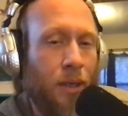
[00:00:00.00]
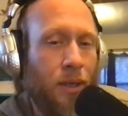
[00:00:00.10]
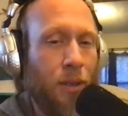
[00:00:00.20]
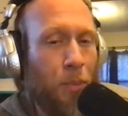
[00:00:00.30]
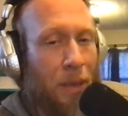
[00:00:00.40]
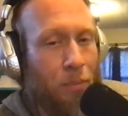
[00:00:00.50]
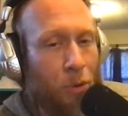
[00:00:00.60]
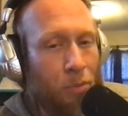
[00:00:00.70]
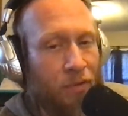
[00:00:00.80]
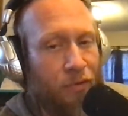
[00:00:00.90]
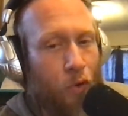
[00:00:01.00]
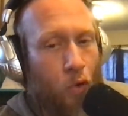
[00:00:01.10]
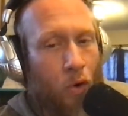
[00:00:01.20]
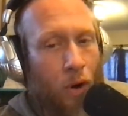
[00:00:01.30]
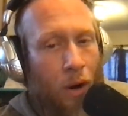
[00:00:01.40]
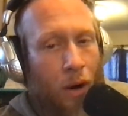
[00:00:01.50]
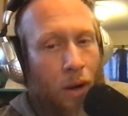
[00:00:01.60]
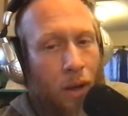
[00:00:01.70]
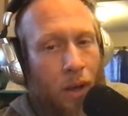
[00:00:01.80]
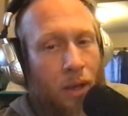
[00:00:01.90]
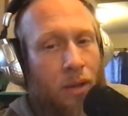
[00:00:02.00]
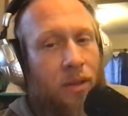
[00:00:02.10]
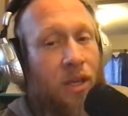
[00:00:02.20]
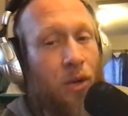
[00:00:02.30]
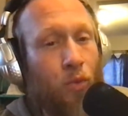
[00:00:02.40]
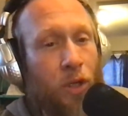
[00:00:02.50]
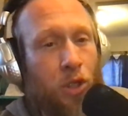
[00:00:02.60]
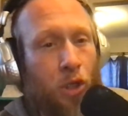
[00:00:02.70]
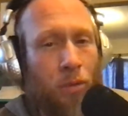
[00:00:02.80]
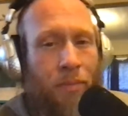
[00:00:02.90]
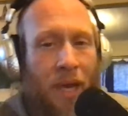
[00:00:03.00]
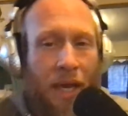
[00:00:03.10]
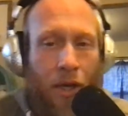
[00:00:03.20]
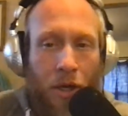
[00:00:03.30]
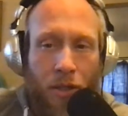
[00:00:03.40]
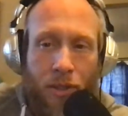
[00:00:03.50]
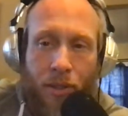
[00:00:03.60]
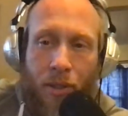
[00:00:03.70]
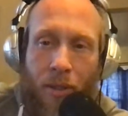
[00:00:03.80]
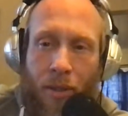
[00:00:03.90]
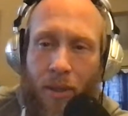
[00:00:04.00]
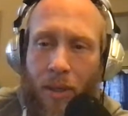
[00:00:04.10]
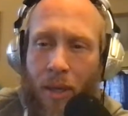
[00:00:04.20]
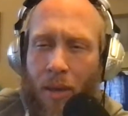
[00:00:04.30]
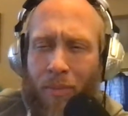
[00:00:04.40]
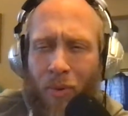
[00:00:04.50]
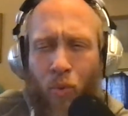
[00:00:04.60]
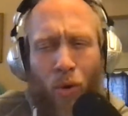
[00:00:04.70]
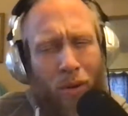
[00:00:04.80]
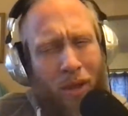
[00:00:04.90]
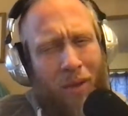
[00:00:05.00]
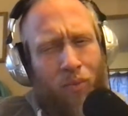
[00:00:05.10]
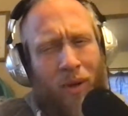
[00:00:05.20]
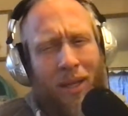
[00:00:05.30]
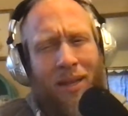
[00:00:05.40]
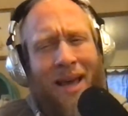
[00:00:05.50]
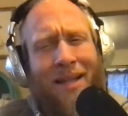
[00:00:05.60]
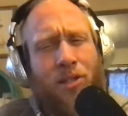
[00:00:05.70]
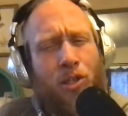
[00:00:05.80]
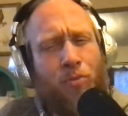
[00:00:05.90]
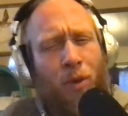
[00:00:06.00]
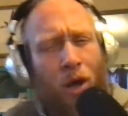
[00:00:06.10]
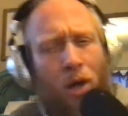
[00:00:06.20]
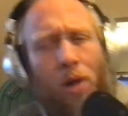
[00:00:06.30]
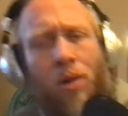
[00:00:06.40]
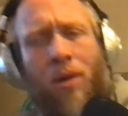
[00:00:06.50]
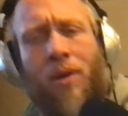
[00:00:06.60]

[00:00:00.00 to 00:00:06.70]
the people before, the original makers. But were they really that small?